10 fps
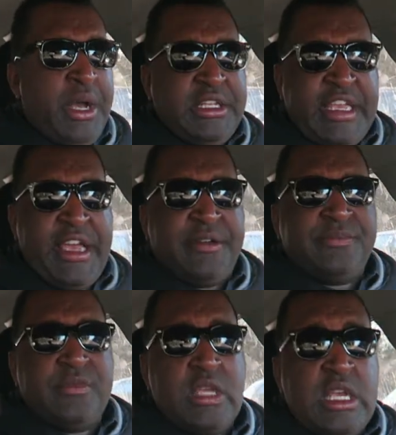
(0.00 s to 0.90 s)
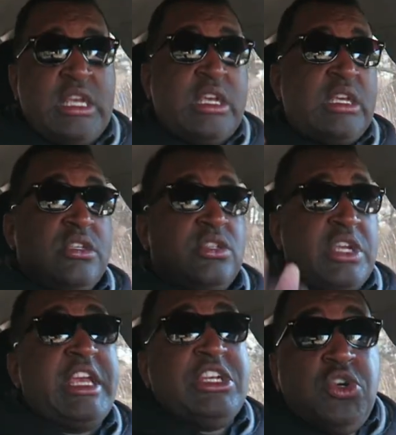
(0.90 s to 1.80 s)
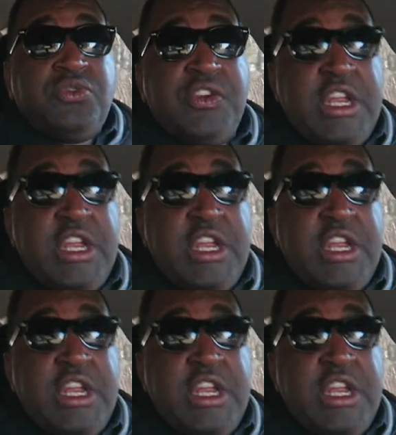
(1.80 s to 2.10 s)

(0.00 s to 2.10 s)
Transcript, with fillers: but yeah, so get those